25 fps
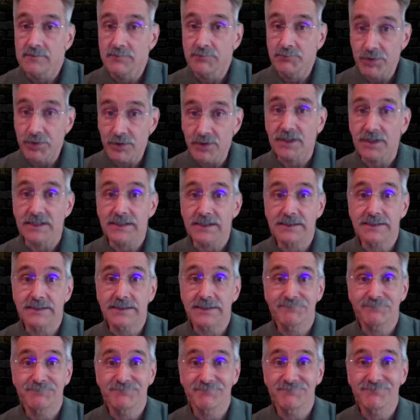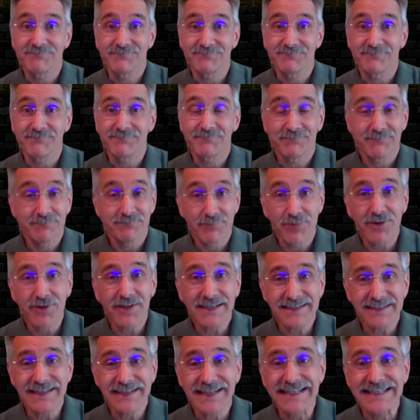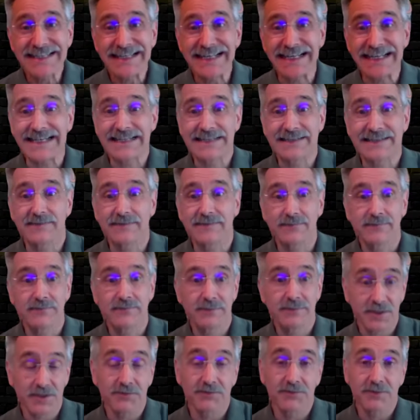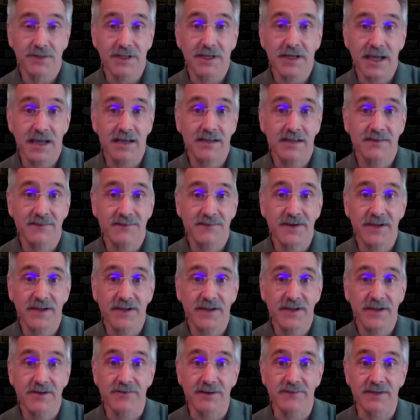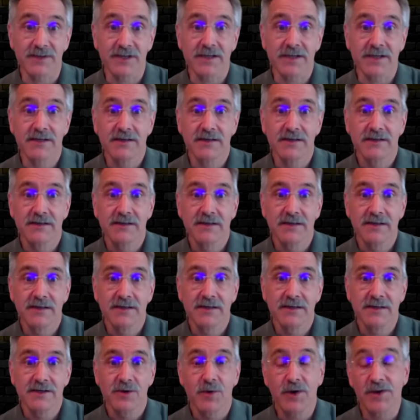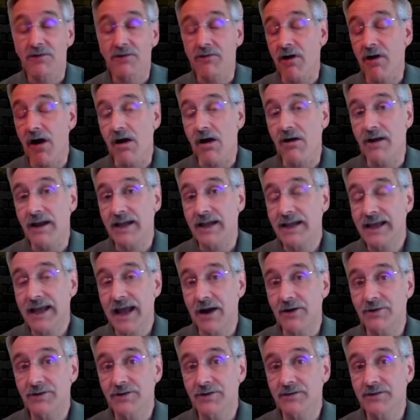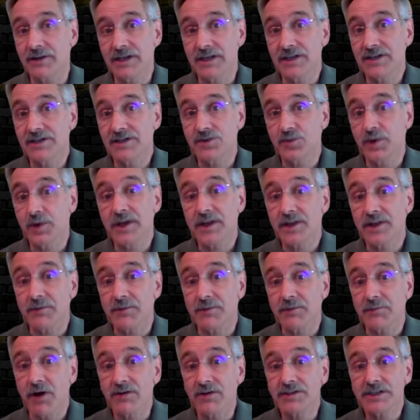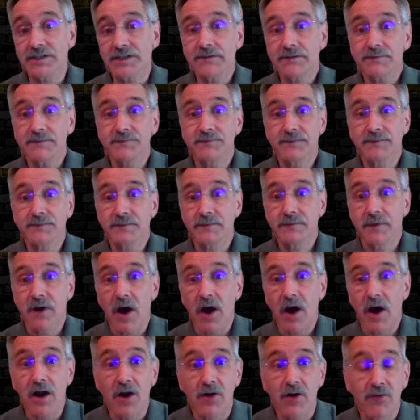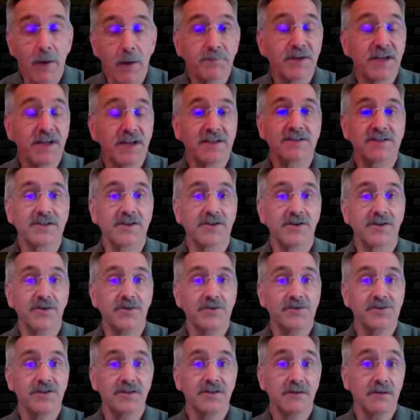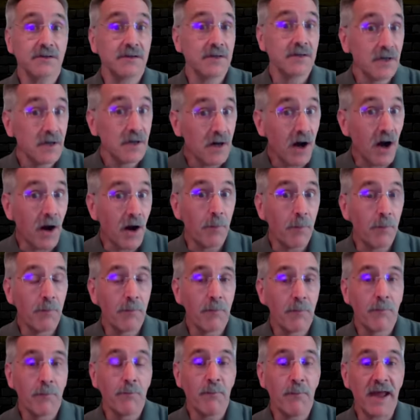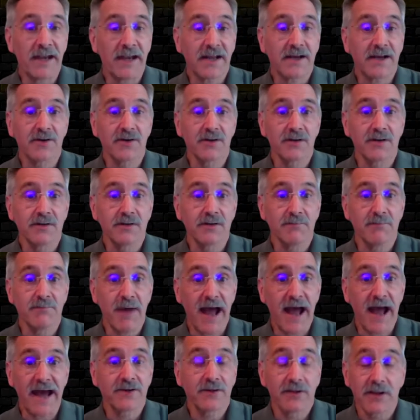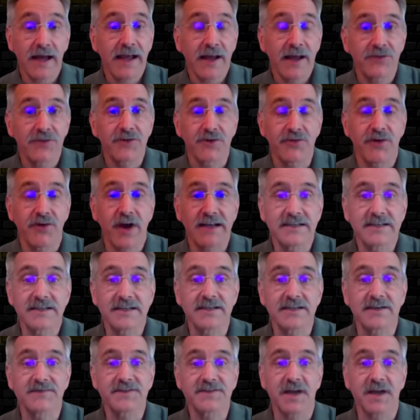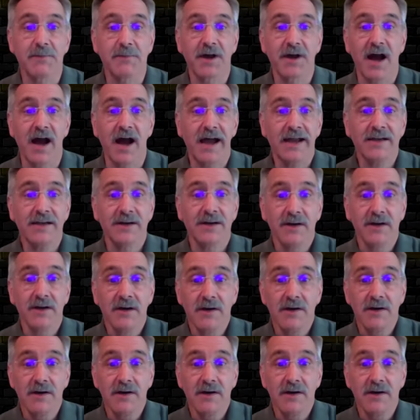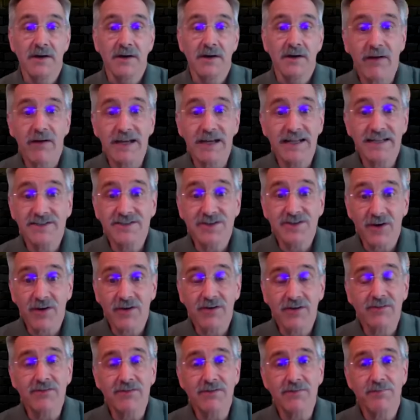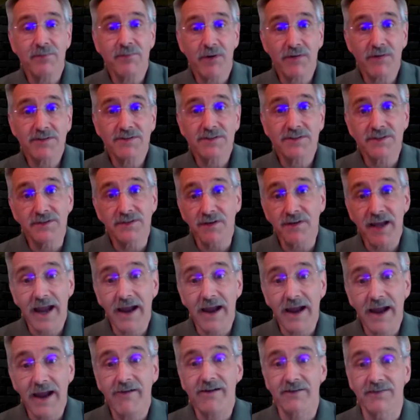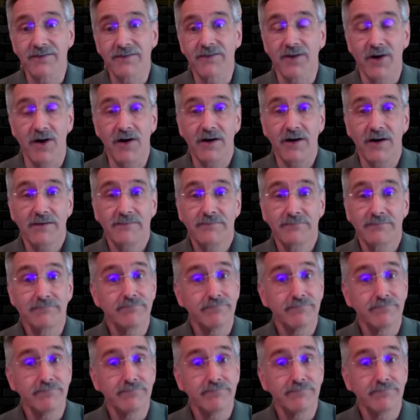Bullies. Bullies exist, literally and figuratively. Whether our encounter is with a person, a corrupt institution, a medical battle, a health crisis of some kind, or an internal personal character flaw,